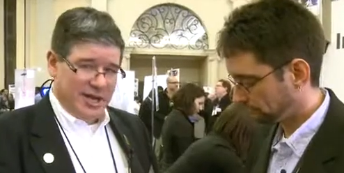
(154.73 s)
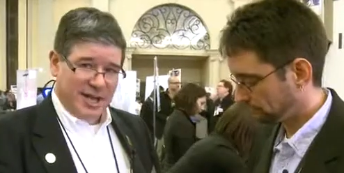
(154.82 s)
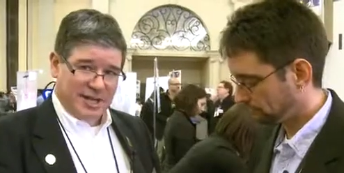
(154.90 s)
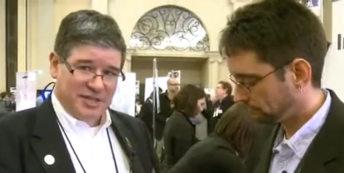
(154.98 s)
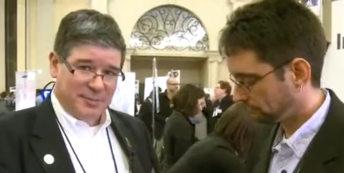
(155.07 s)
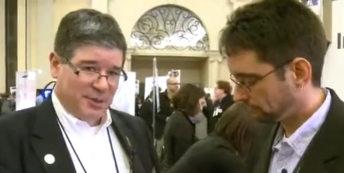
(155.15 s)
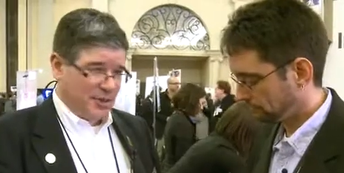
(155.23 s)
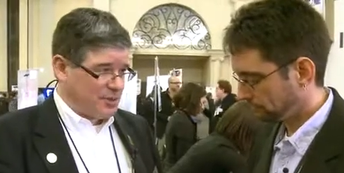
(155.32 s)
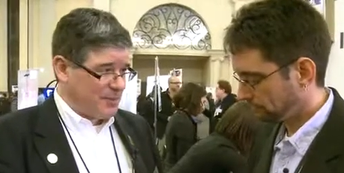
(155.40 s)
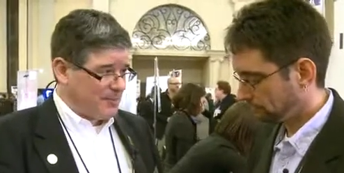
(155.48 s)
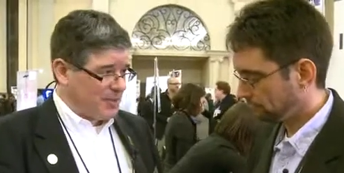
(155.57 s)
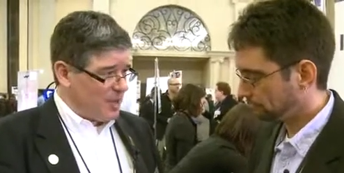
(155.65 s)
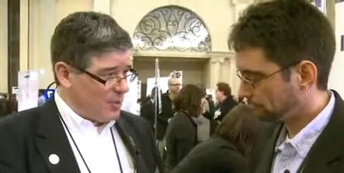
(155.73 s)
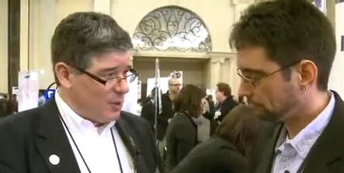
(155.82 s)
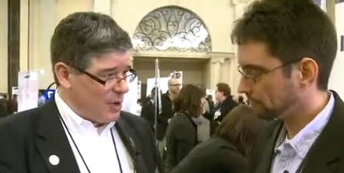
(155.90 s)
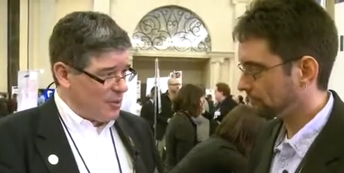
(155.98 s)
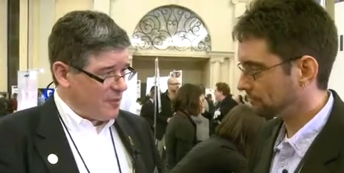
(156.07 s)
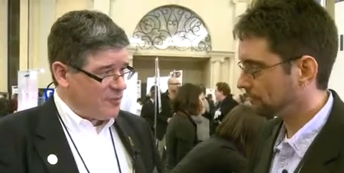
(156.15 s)
Speaker 1: decibels
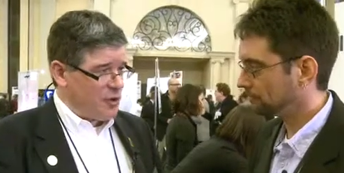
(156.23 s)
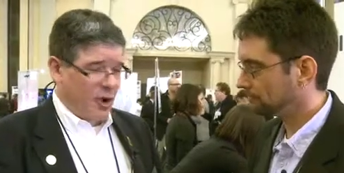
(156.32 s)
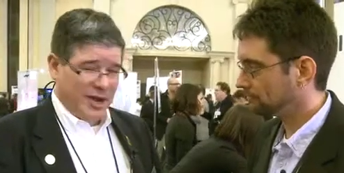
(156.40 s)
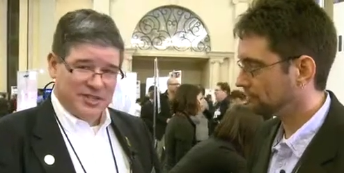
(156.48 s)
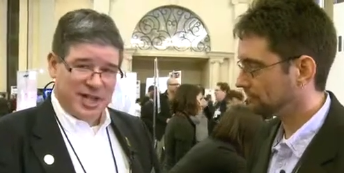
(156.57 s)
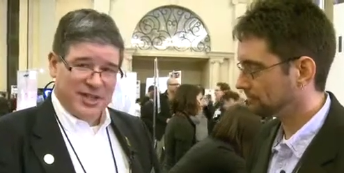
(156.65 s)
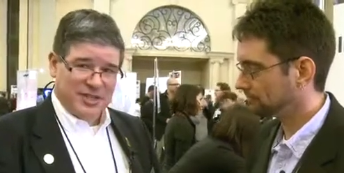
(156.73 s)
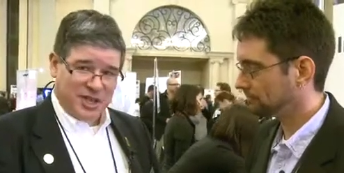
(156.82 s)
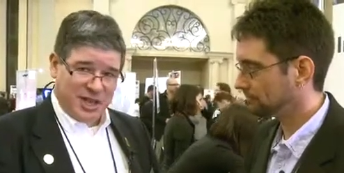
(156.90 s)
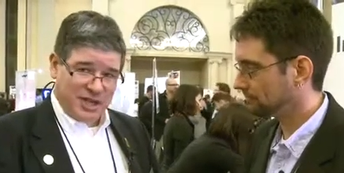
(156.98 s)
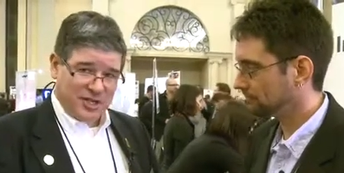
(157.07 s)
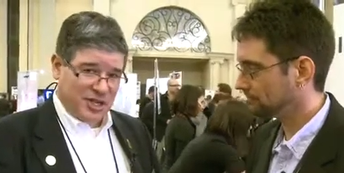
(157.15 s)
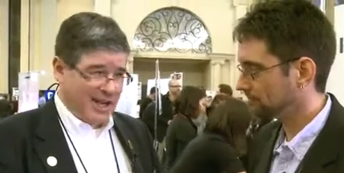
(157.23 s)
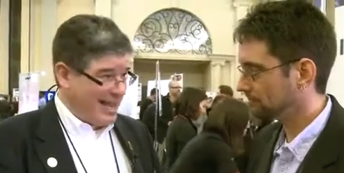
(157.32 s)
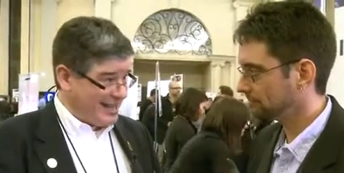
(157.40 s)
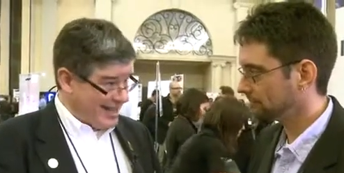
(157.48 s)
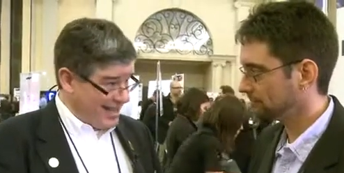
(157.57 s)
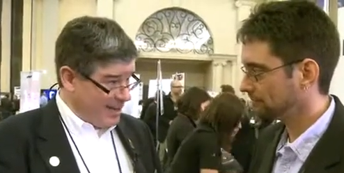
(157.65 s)
worth of noise isolation
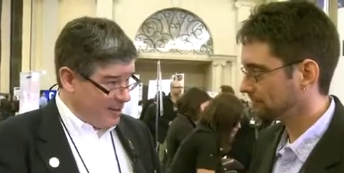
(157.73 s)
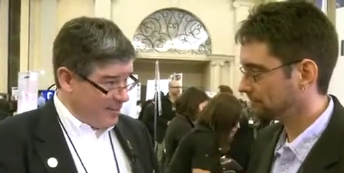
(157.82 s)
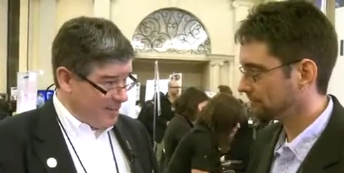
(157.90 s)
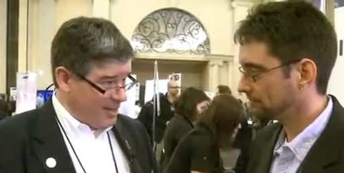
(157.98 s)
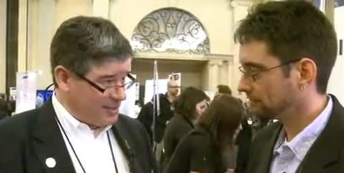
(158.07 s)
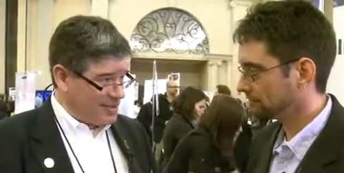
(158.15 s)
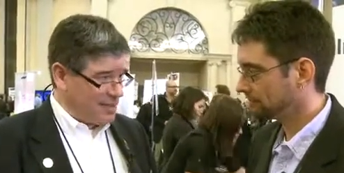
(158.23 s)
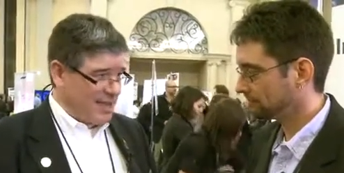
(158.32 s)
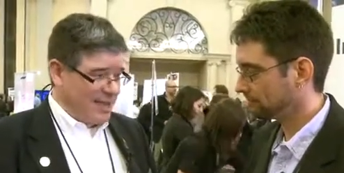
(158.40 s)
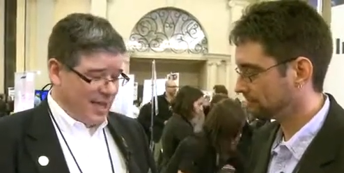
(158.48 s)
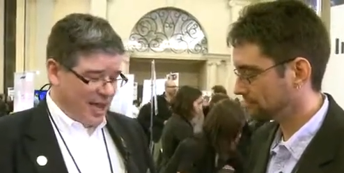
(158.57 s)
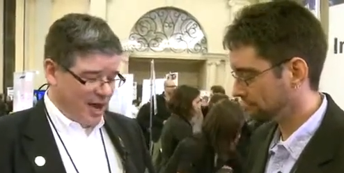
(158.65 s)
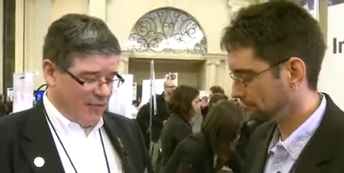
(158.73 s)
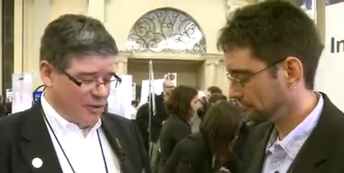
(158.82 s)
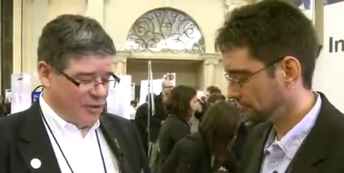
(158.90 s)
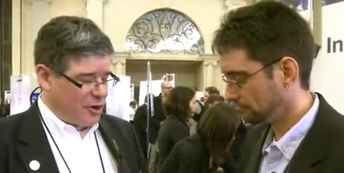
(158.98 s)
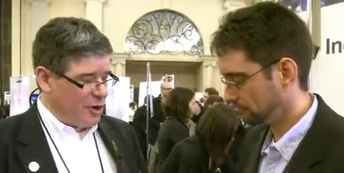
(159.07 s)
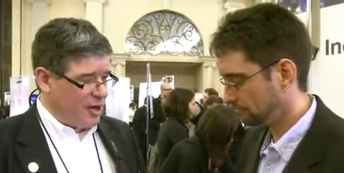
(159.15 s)
at the earpiece, and
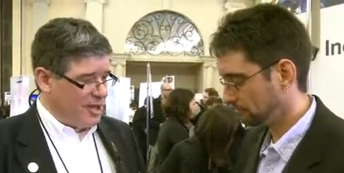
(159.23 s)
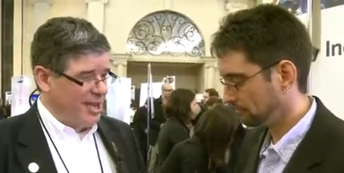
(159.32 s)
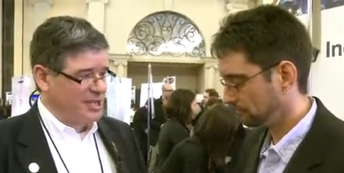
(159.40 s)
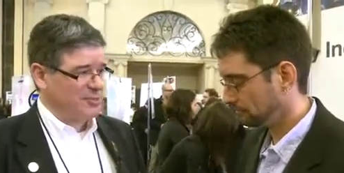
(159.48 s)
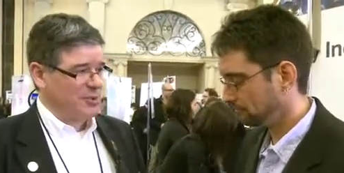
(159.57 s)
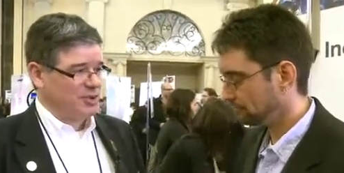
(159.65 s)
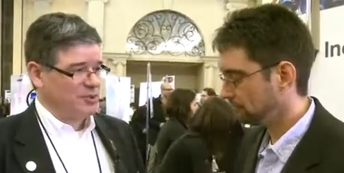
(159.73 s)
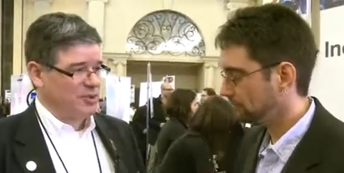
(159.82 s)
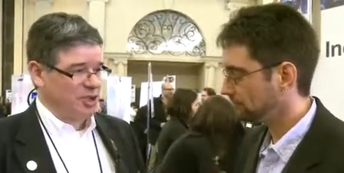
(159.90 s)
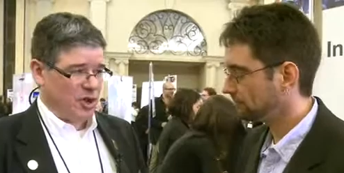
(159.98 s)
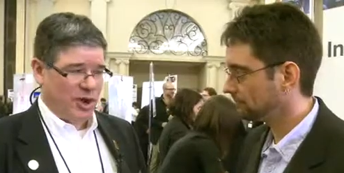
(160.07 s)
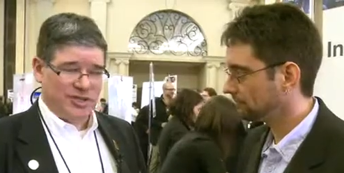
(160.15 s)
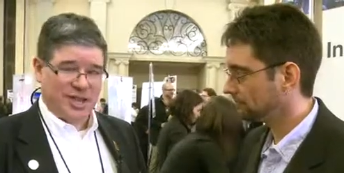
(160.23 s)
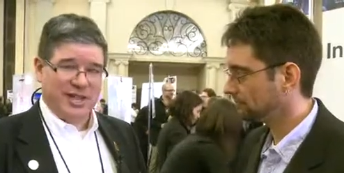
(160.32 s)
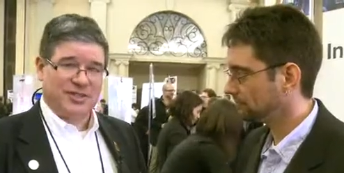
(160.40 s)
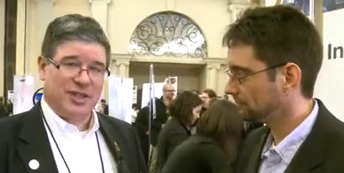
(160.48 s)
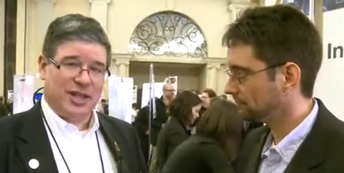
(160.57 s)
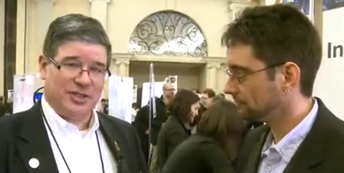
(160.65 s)
over 30 decibels worth of noise
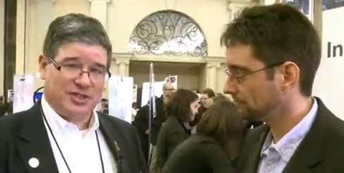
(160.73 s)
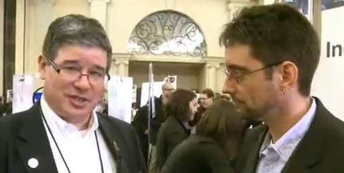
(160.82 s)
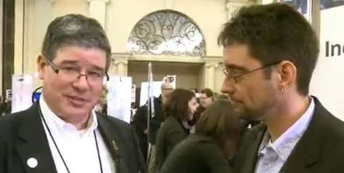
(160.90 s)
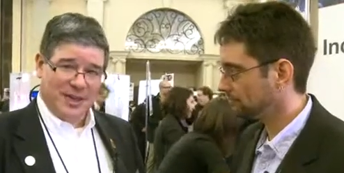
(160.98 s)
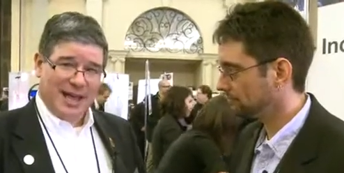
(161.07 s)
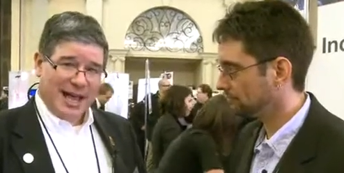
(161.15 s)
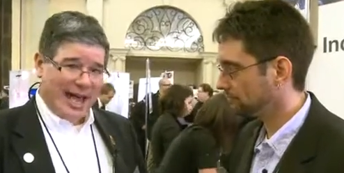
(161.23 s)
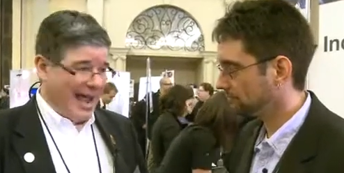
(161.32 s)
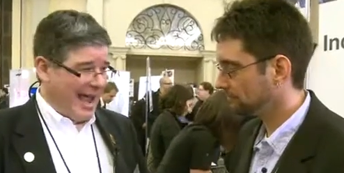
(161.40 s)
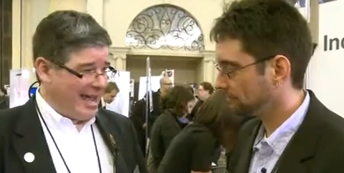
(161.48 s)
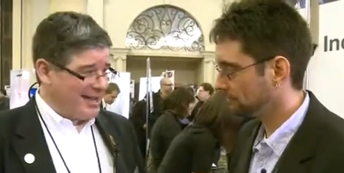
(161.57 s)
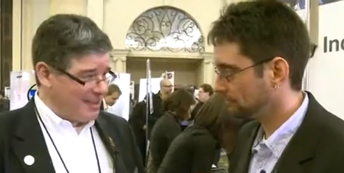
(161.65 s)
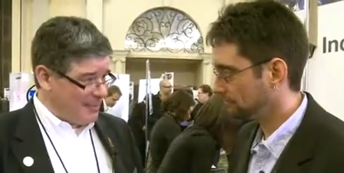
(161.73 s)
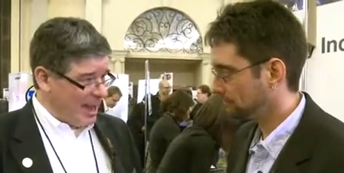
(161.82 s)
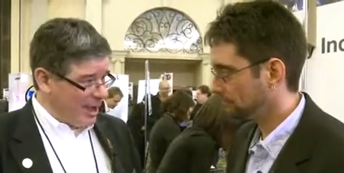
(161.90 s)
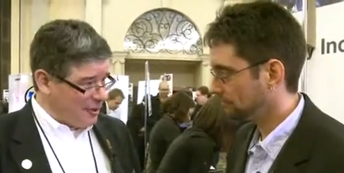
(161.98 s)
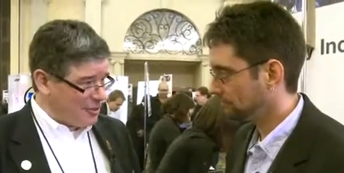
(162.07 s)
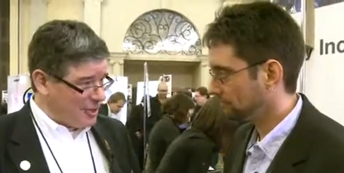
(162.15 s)
isolation at the
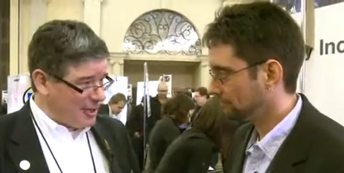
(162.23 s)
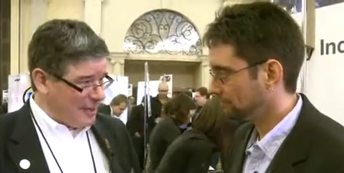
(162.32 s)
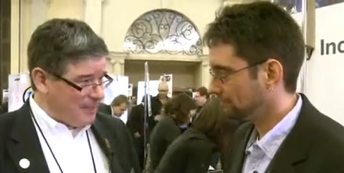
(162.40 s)
mouth.